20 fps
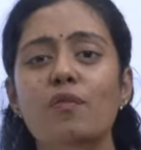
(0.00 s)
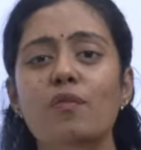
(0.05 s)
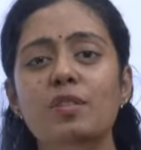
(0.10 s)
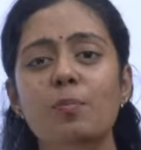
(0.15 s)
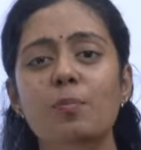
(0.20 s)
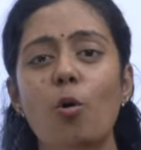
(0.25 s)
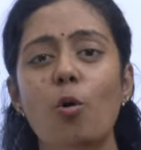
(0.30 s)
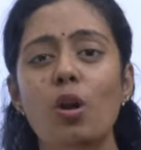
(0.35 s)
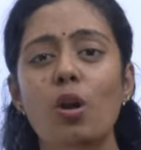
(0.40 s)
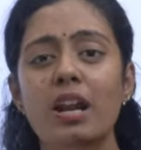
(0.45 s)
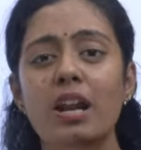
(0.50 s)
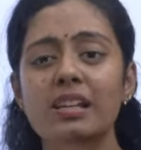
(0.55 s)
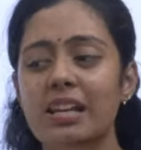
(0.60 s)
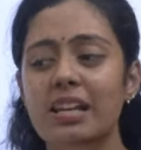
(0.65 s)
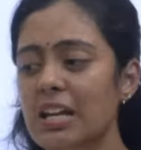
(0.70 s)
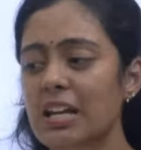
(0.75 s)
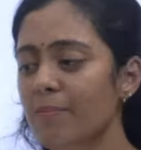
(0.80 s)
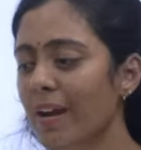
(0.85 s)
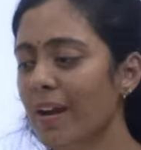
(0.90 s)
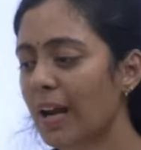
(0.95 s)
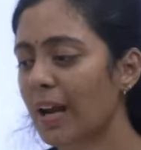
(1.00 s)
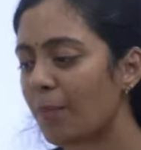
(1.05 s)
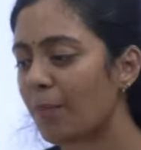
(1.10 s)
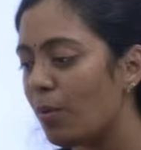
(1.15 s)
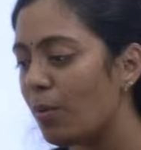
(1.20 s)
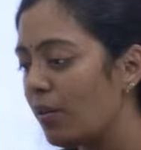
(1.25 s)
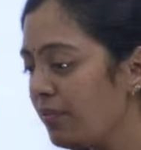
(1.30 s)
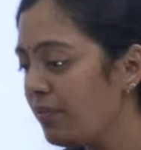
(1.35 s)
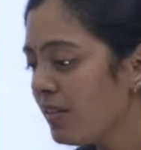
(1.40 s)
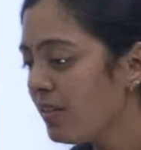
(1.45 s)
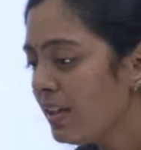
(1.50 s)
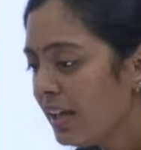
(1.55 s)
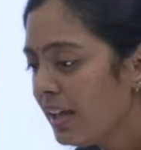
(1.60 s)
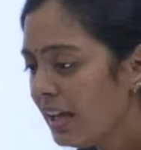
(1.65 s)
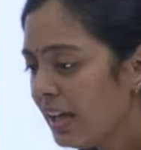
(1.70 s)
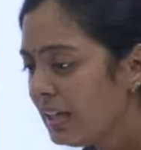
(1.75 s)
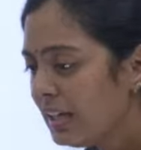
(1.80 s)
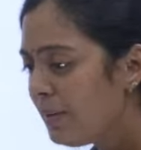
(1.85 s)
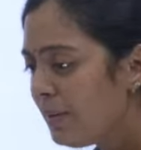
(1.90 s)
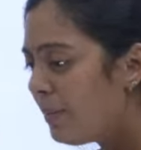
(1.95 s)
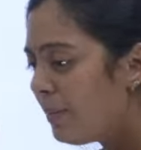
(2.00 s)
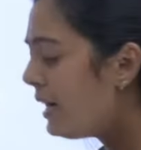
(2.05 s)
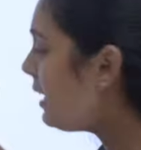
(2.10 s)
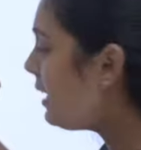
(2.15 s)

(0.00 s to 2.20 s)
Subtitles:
the pollen grain made up of? Anybody?